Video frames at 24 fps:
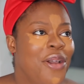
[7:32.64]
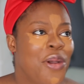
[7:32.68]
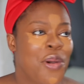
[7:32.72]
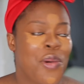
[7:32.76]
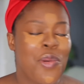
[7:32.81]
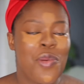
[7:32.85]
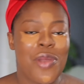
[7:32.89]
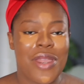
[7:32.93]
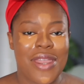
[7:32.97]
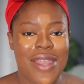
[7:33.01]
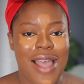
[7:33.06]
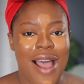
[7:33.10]

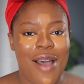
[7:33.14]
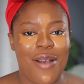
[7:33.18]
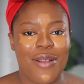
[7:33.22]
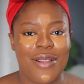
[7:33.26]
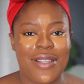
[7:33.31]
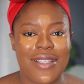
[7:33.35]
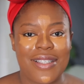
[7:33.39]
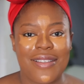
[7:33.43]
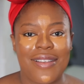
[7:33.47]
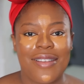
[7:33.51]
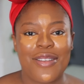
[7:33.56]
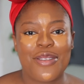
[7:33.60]

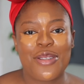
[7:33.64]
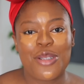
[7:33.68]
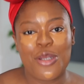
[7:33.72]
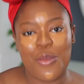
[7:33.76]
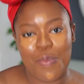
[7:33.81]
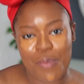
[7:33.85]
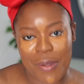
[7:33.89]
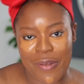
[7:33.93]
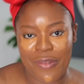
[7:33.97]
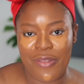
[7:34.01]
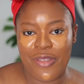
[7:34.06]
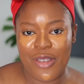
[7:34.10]
without
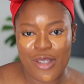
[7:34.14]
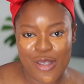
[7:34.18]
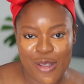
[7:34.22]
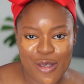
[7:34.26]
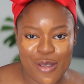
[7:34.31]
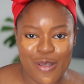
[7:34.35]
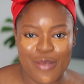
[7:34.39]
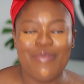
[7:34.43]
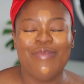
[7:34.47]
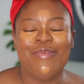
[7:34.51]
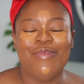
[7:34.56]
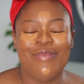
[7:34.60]

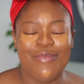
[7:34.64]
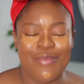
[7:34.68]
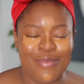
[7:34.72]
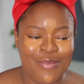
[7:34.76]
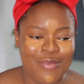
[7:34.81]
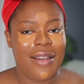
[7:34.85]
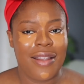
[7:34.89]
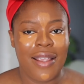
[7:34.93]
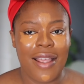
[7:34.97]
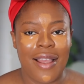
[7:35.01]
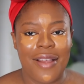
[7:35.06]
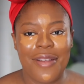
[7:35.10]
supervision.
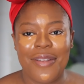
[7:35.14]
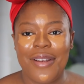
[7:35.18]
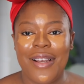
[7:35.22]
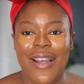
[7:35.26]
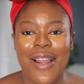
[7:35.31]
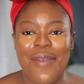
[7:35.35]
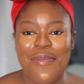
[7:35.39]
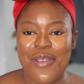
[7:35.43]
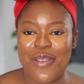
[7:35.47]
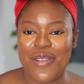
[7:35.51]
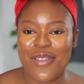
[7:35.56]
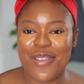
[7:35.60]
Yeah,
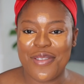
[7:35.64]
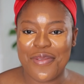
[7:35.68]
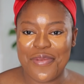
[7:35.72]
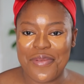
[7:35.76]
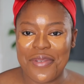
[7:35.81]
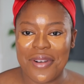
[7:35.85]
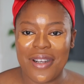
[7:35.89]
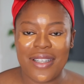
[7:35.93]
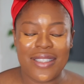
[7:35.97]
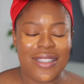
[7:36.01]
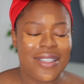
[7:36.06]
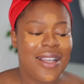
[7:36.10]
let me use the
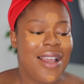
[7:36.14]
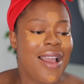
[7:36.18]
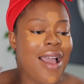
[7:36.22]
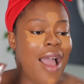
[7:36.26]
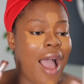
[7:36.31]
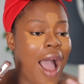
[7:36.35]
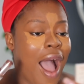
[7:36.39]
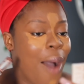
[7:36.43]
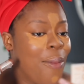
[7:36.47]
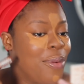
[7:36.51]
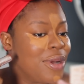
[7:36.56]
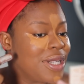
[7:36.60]
word.
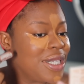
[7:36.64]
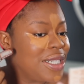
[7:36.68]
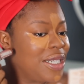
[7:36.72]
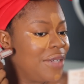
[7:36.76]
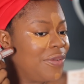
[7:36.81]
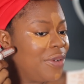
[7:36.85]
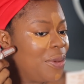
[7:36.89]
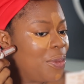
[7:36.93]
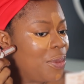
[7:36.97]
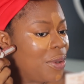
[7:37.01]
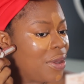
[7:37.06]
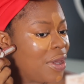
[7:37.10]
I was
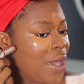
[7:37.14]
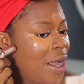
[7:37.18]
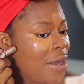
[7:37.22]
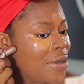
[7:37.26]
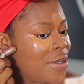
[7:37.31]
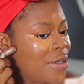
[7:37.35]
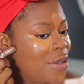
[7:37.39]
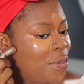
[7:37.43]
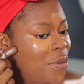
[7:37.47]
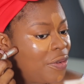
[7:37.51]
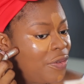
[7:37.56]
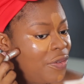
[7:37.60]
living without
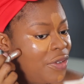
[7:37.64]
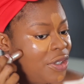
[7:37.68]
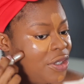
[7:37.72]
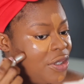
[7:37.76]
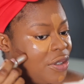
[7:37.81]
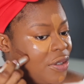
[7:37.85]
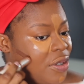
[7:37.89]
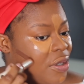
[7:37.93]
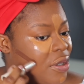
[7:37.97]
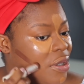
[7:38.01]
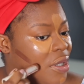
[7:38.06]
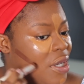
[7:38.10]

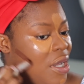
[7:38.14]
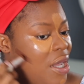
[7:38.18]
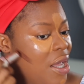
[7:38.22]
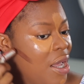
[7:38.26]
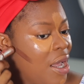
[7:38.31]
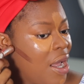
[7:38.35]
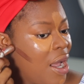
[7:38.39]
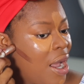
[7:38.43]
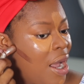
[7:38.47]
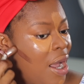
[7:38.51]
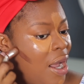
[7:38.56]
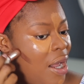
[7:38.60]
supervision.
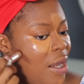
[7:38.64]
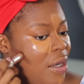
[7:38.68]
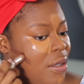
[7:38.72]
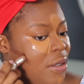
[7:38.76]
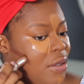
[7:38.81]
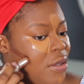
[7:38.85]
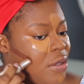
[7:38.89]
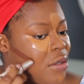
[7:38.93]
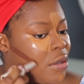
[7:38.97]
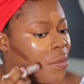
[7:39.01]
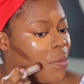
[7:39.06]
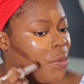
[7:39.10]

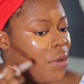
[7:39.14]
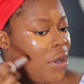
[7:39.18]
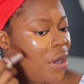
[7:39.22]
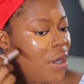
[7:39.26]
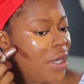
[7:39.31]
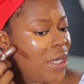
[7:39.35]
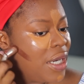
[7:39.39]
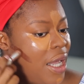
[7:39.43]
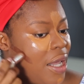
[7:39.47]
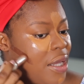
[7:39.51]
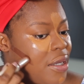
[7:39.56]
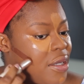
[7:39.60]
And to be
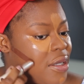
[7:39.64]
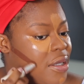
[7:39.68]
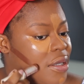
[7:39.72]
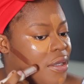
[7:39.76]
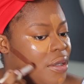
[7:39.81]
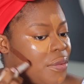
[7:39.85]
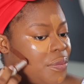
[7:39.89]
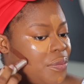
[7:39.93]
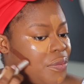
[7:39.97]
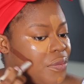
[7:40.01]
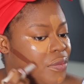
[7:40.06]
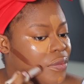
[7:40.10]

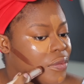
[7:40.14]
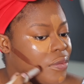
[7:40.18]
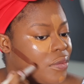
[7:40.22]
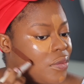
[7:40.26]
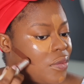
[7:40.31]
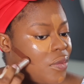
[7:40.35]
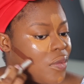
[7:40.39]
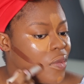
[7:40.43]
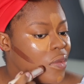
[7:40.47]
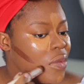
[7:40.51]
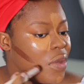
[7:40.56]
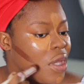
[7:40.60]
honest,
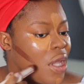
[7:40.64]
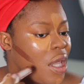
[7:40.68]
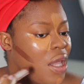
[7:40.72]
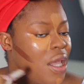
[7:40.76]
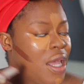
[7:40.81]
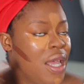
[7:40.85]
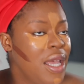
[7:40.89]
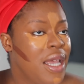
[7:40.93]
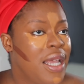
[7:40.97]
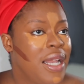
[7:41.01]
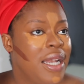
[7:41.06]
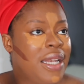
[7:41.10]

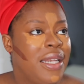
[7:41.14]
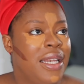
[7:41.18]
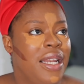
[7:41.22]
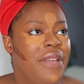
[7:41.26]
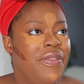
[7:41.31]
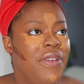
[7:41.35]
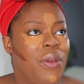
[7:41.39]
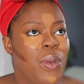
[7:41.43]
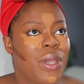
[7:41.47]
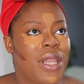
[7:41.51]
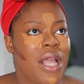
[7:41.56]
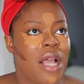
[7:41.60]

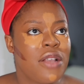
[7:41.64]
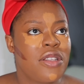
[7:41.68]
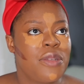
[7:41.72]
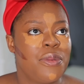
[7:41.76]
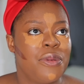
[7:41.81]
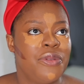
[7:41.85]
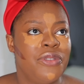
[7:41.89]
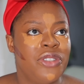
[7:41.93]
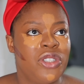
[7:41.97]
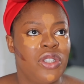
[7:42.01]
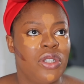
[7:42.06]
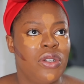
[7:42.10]
living without
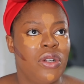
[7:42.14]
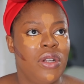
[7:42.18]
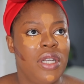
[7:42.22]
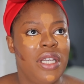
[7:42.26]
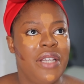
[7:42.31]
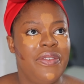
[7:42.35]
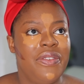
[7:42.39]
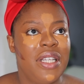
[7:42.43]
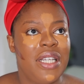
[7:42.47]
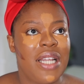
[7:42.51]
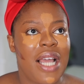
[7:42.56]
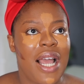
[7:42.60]
supervision or
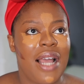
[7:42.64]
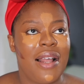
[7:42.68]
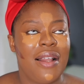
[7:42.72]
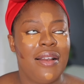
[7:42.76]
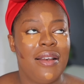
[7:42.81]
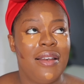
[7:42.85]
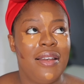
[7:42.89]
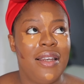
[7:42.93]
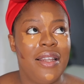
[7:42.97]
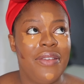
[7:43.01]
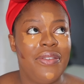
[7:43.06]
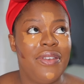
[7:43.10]
living
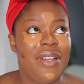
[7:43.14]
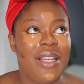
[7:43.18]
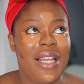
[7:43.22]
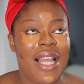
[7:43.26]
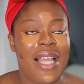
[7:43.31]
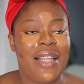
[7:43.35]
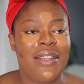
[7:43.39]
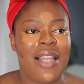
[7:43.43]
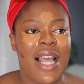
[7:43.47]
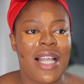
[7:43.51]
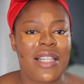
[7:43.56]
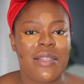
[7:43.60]

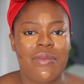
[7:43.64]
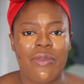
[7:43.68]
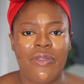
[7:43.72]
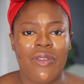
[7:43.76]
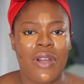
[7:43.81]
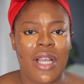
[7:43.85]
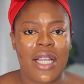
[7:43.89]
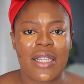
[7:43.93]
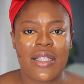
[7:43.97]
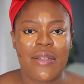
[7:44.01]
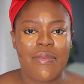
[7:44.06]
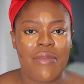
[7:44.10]
like that
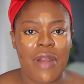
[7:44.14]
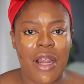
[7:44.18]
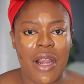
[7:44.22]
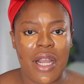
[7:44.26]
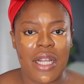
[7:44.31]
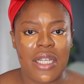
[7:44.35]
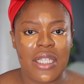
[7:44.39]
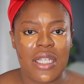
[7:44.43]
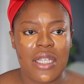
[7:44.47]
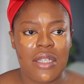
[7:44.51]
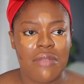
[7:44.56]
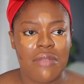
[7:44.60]
before getting married,